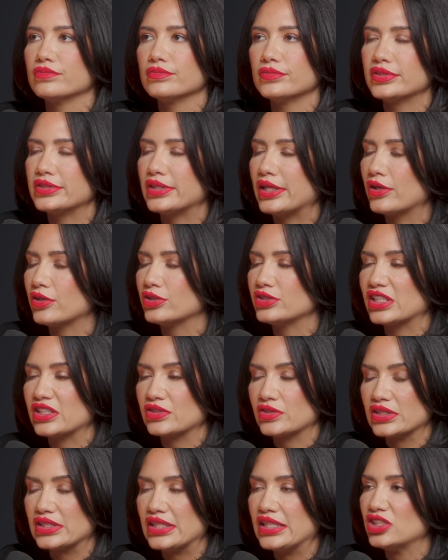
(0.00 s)
standards
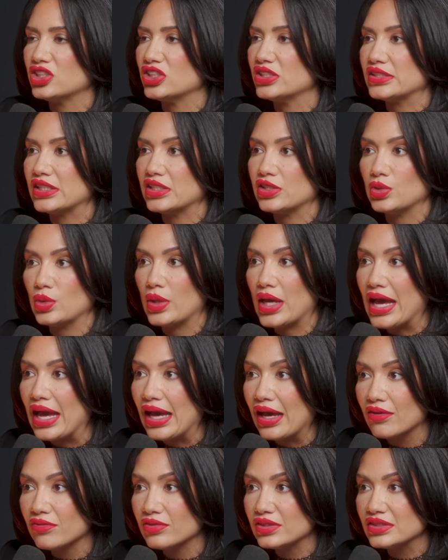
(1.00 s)
expectations that you
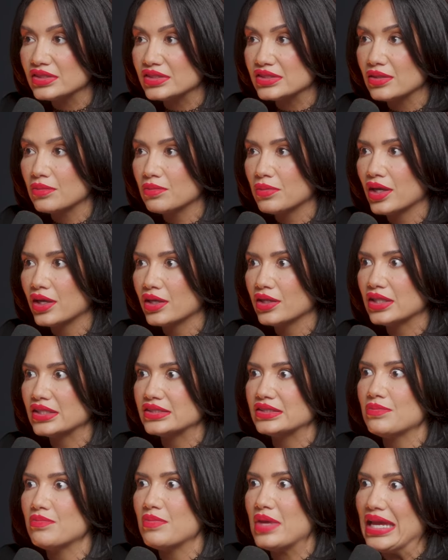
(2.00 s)
have in somebody
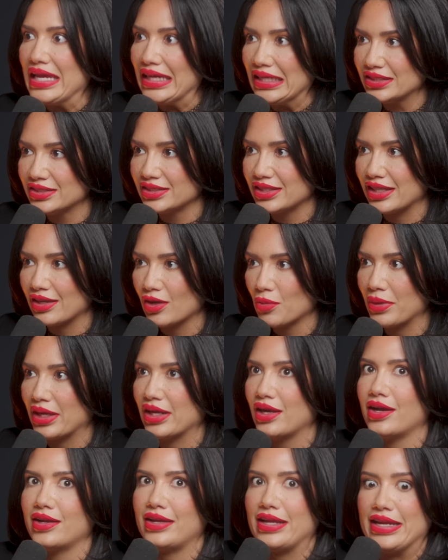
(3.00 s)
that's amazing oh my
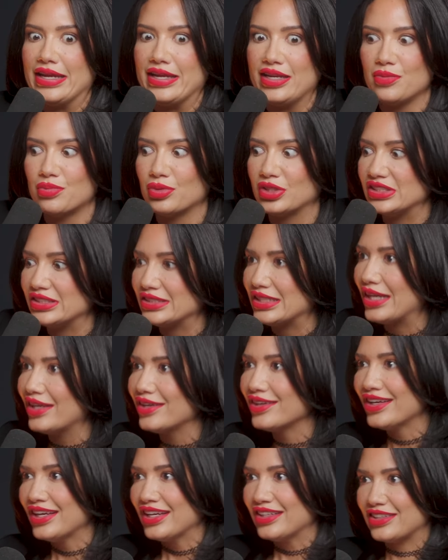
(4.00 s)
yeah. god 80%
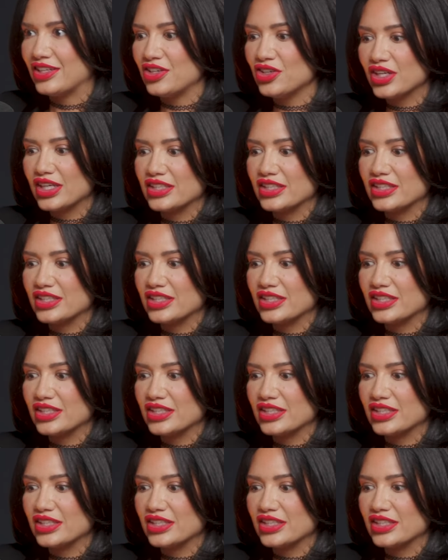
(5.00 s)
then yeah.